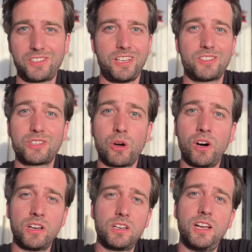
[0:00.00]
and so
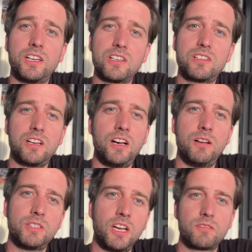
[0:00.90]
on. And
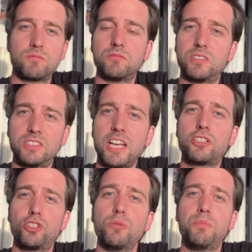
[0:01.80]
that
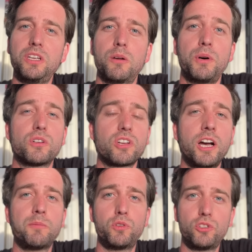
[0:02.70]
should be about
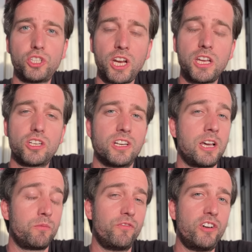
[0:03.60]
time to change, and
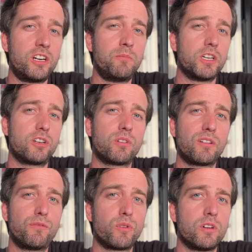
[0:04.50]
I'm very much
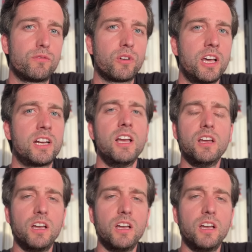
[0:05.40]
looking forward for that.